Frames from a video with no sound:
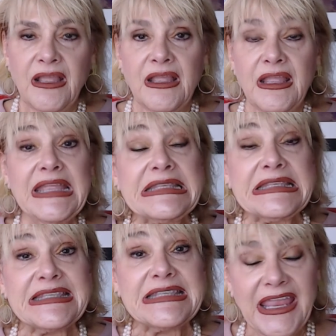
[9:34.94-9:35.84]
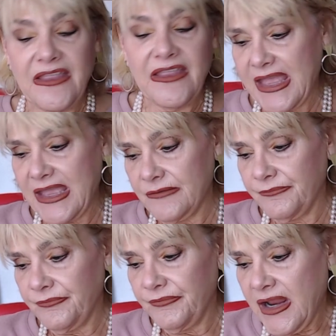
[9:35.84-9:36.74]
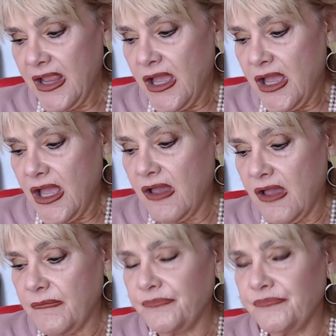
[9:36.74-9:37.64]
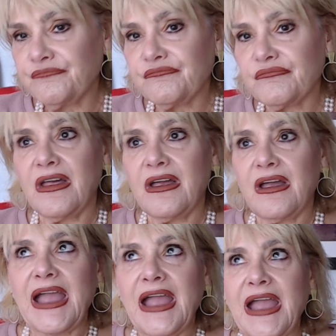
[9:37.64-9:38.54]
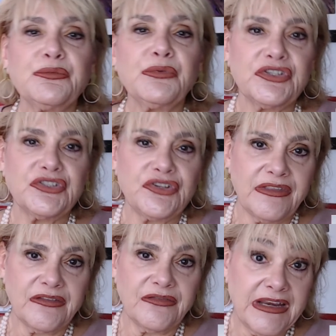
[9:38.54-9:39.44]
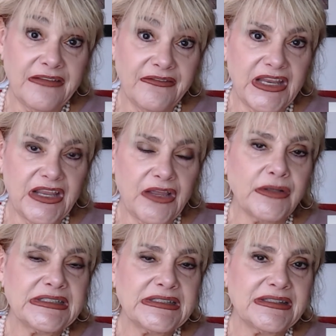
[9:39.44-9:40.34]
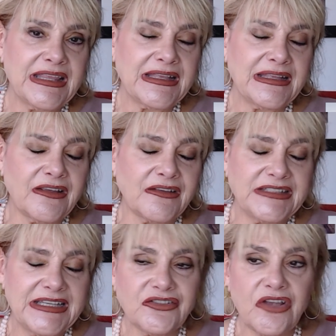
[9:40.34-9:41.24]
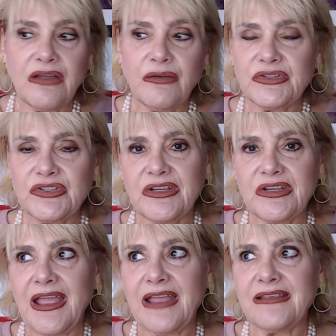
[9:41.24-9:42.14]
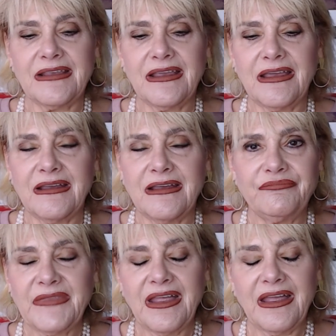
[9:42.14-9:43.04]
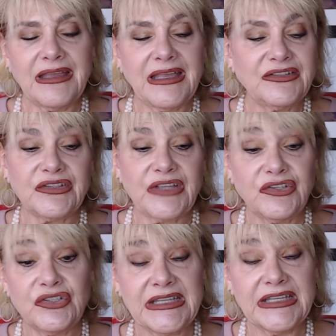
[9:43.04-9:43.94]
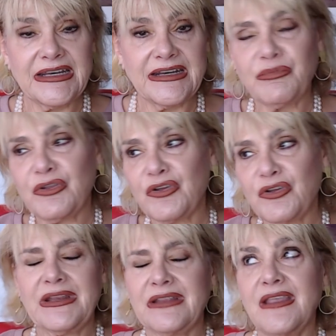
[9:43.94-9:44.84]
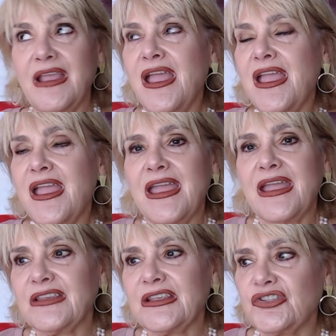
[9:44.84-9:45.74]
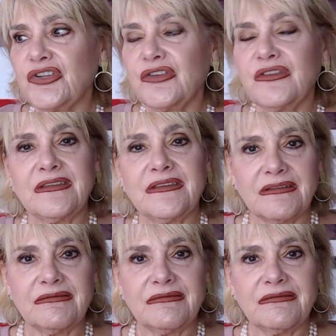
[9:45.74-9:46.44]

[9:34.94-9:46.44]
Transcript: in saying that, I did want to show you this funny video that is on TikTok, which has I couldn't get it uploaded, but it shows this